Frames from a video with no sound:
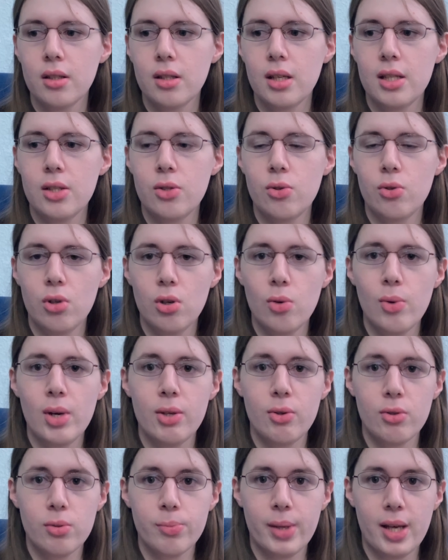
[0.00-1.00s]
as you know, I
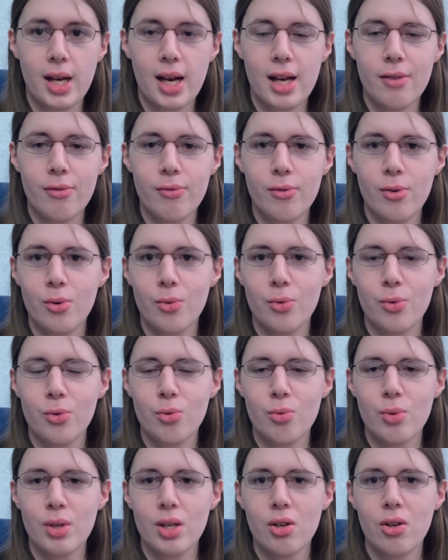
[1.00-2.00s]
use my iPhone to
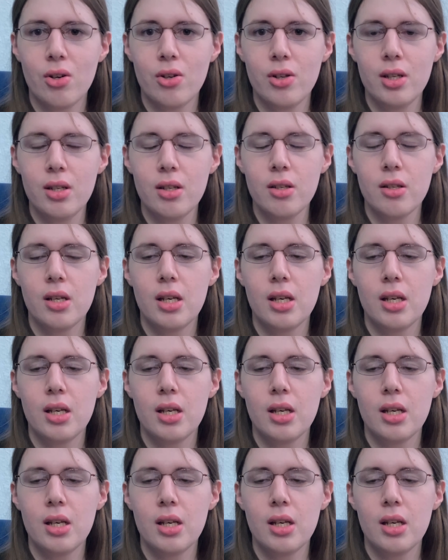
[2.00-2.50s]
record.